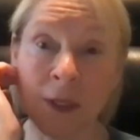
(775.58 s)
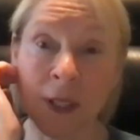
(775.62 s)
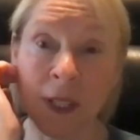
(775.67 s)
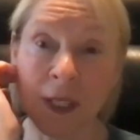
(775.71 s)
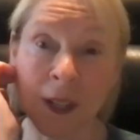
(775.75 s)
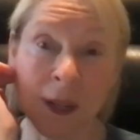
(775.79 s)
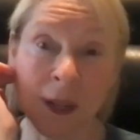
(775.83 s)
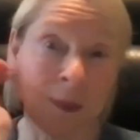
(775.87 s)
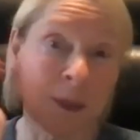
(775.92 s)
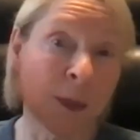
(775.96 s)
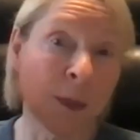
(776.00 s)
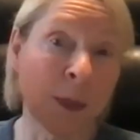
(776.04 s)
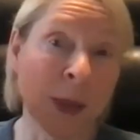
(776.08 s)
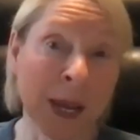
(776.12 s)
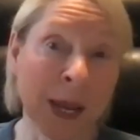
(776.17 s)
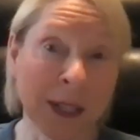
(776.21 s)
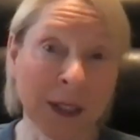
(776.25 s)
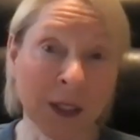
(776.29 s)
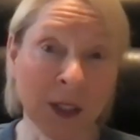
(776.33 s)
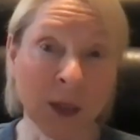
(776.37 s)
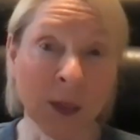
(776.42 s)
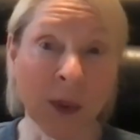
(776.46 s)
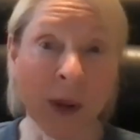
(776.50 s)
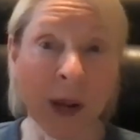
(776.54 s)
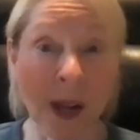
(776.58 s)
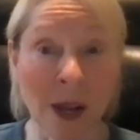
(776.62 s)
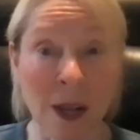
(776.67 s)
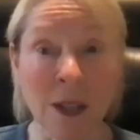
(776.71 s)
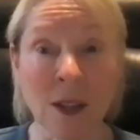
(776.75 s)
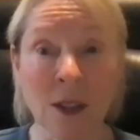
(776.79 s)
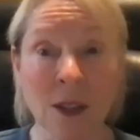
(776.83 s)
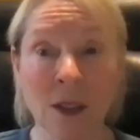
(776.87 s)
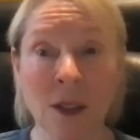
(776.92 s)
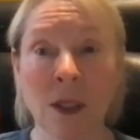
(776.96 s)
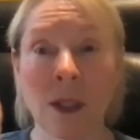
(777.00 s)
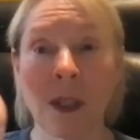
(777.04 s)
of it comes back to
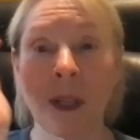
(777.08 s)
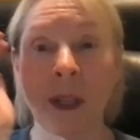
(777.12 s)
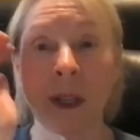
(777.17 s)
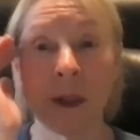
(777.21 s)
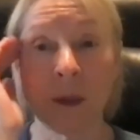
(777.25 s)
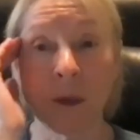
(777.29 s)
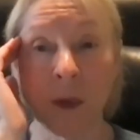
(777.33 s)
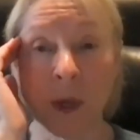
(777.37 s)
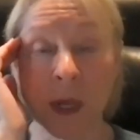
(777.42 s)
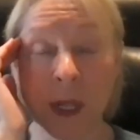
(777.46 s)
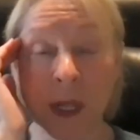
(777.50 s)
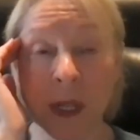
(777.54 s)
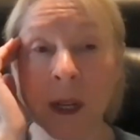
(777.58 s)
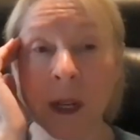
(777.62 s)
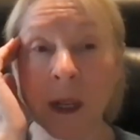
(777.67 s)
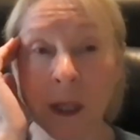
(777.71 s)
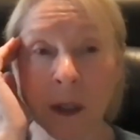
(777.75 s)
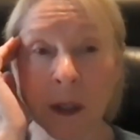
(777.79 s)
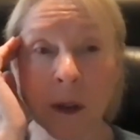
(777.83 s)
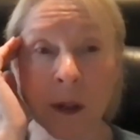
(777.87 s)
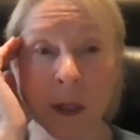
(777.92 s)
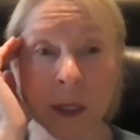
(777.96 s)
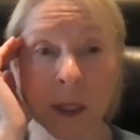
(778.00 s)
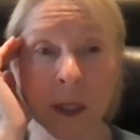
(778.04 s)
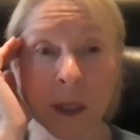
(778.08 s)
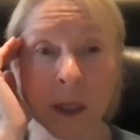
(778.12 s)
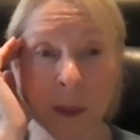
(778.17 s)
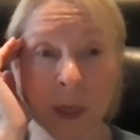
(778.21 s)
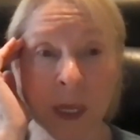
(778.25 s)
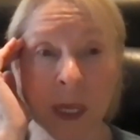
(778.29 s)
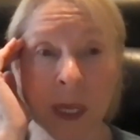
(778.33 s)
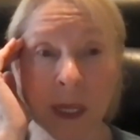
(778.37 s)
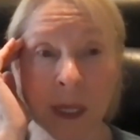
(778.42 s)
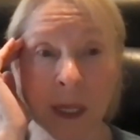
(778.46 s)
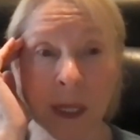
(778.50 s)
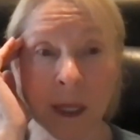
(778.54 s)
us, and we are going to
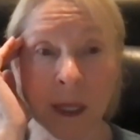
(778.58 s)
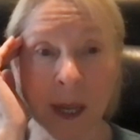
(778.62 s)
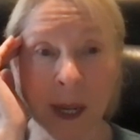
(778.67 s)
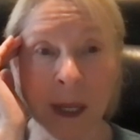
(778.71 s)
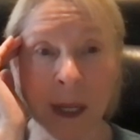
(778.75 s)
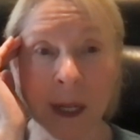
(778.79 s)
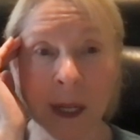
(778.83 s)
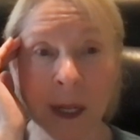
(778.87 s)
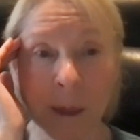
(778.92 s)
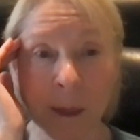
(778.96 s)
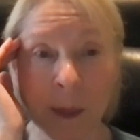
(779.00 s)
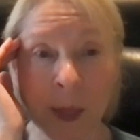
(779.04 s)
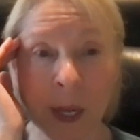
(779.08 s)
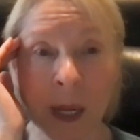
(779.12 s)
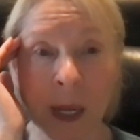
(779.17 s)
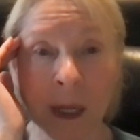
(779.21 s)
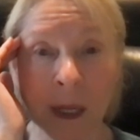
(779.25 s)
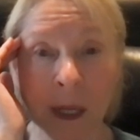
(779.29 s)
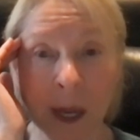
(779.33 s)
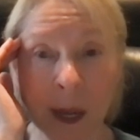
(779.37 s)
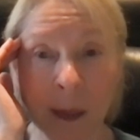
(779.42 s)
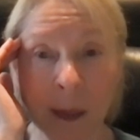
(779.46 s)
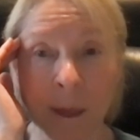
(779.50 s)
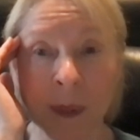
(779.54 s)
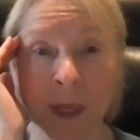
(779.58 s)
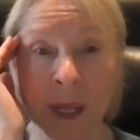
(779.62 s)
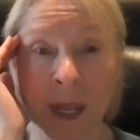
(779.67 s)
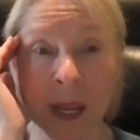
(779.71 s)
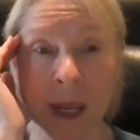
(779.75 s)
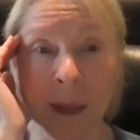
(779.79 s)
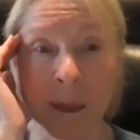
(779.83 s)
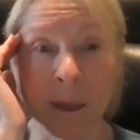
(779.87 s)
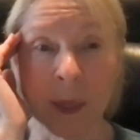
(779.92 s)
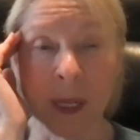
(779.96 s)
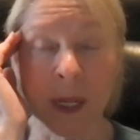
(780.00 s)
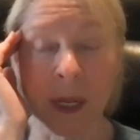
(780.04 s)
be getting it back up
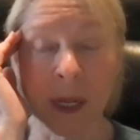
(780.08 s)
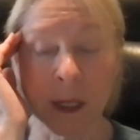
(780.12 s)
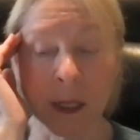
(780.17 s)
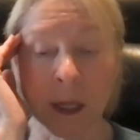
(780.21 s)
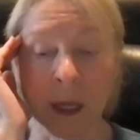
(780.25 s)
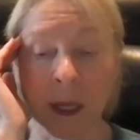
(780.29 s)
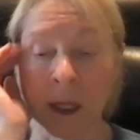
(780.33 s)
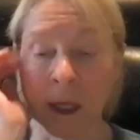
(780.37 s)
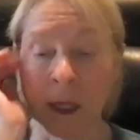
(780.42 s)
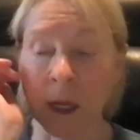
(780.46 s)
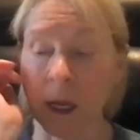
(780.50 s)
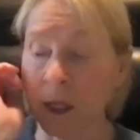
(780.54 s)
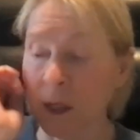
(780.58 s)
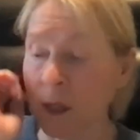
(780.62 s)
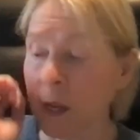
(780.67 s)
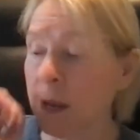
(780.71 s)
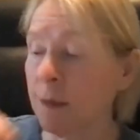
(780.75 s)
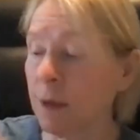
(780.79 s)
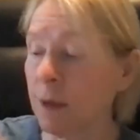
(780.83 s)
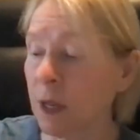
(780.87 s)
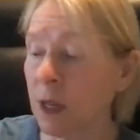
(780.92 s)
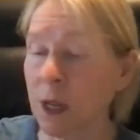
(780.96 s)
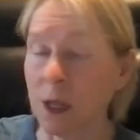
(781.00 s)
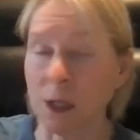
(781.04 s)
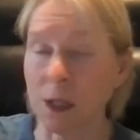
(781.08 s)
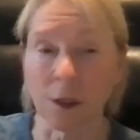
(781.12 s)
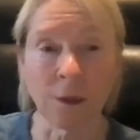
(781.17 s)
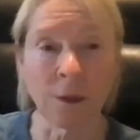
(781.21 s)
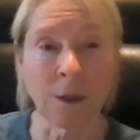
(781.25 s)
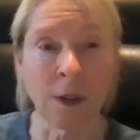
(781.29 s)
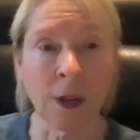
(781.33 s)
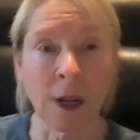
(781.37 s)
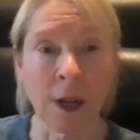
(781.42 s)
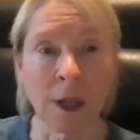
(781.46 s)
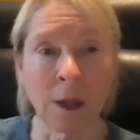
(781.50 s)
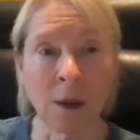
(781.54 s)
again, because it does have a cult
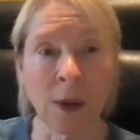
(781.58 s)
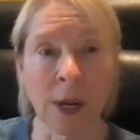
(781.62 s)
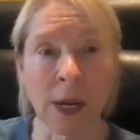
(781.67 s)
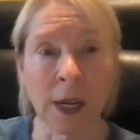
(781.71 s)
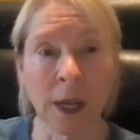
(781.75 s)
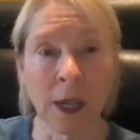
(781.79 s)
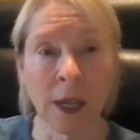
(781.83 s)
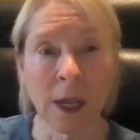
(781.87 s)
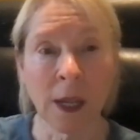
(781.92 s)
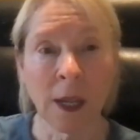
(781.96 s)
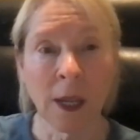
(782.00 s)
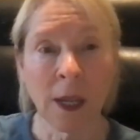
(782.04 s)
following.